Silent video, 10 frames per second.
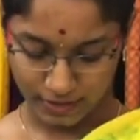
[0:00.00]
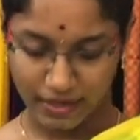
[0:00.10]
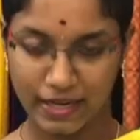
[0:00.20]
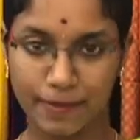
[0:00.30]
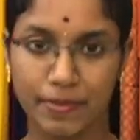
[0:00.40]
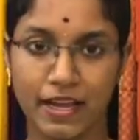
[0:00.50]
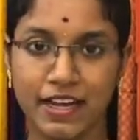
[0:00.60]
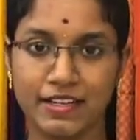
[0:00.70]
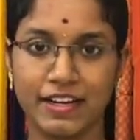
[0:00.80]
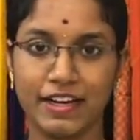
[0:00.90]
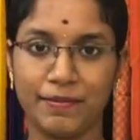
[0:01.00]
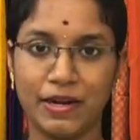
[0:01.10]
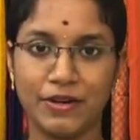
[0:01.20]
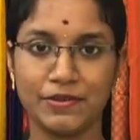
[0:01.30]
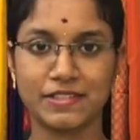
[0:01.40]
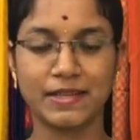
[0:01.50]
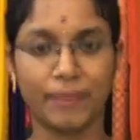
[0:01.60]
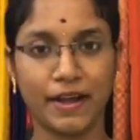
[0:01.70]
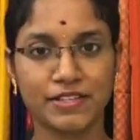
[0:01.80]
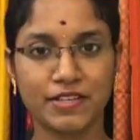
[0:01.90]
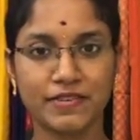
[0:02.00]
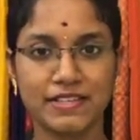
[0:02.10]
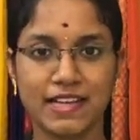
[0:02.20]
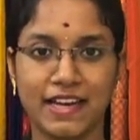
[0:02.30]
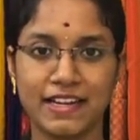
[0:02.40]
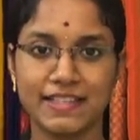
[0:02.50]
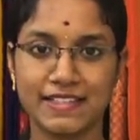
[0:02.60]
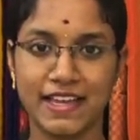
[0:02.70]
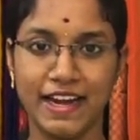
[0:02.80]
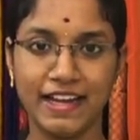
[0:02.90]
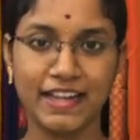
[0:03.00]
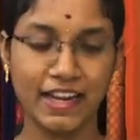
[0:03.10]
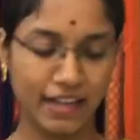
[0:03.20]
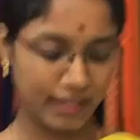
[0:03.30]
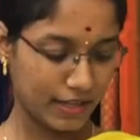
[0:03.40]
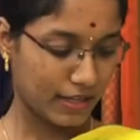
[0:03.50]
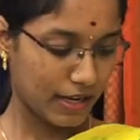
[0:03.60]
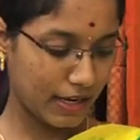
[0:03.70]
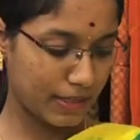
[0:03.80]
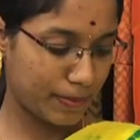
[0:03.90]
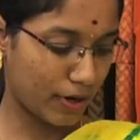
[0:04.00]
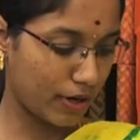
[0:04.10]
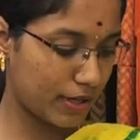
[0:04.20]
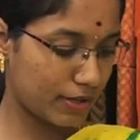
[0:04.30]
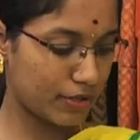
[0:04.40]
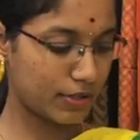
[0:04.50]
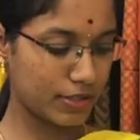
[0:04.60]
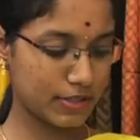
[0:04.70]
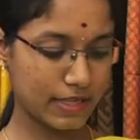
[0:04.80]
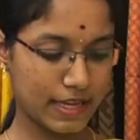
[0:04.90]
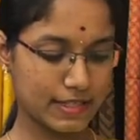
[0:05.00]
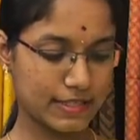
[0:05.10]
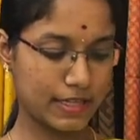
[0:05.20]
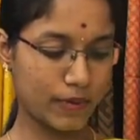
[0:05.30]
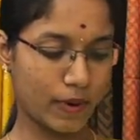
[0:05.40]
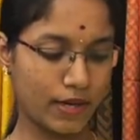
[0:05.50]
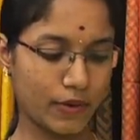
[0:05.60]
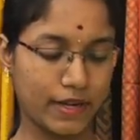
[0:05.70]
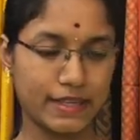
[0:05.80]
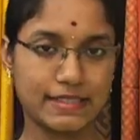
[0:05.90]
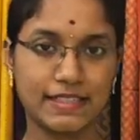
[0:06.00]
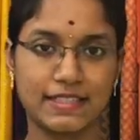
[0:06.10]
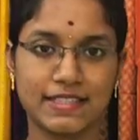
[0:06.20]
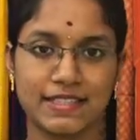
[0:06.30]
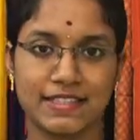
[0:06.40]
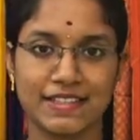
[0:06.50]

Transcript: and a plain green blouse. The price of the saree is 810 and the product code is SC126.